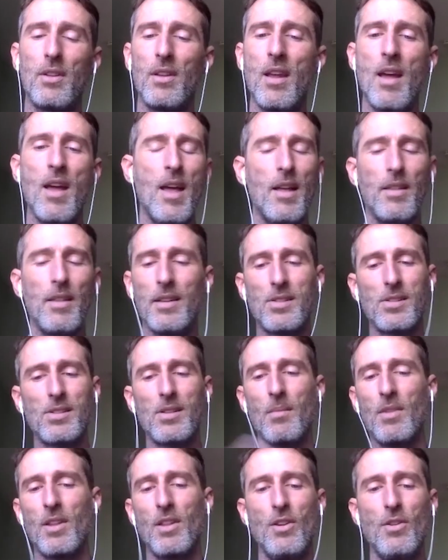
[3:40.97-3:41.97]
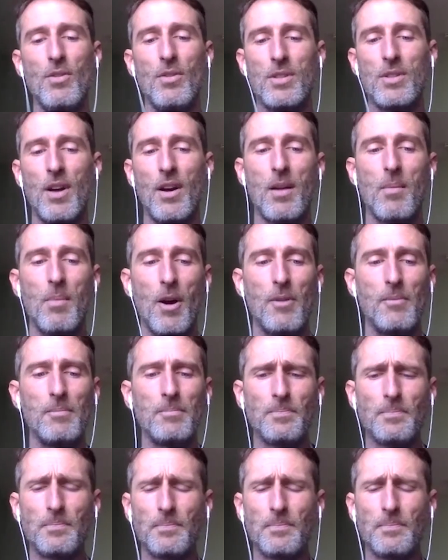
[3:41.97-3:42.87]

And this is something that you can talk about